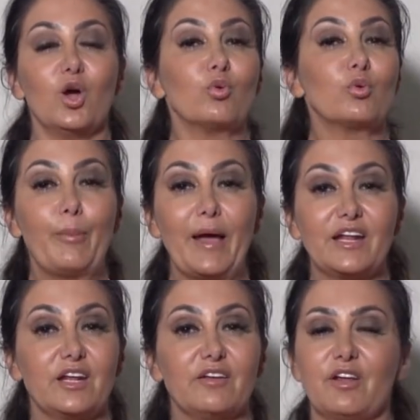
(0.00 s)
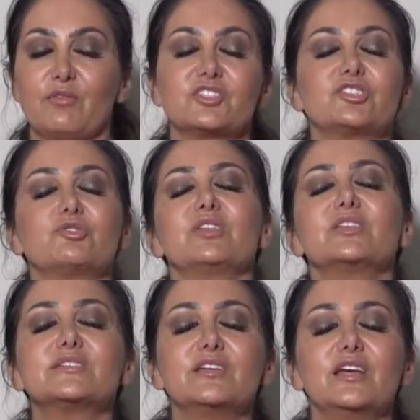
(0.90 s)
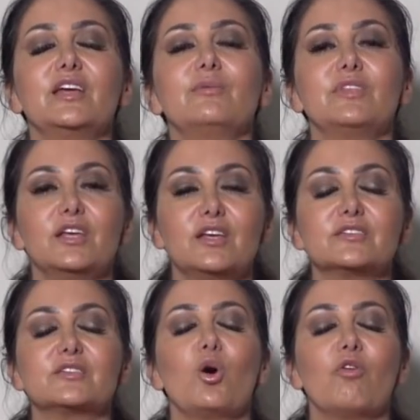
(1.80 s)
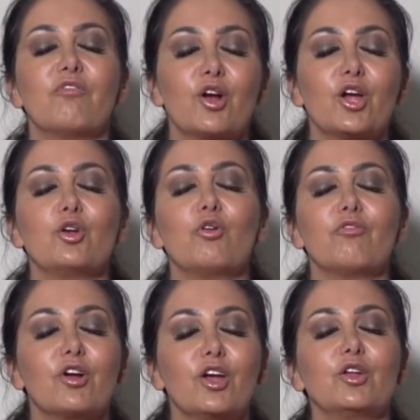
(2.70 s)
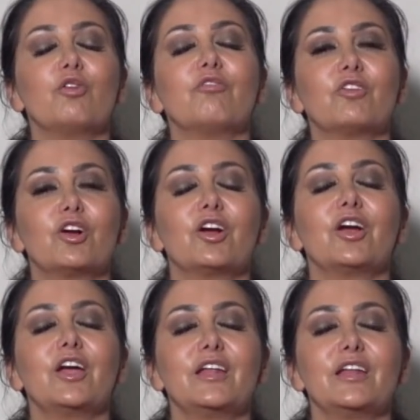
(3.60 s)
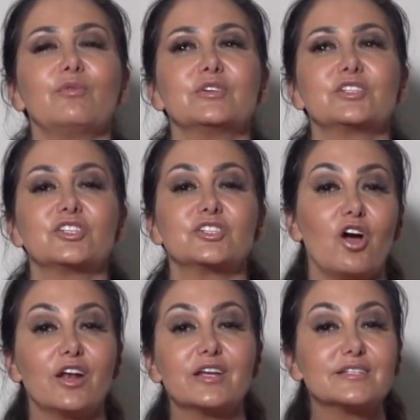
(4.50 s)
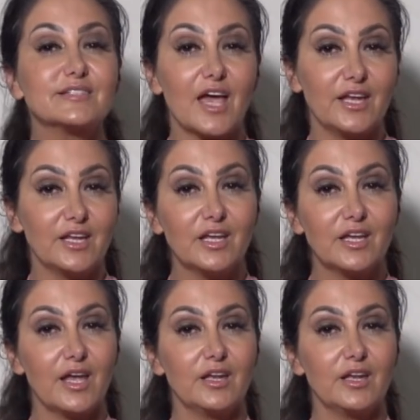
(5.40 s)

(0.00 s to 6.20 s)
repetitive, and I was just doing the same things over and over and over, and it was just not exciting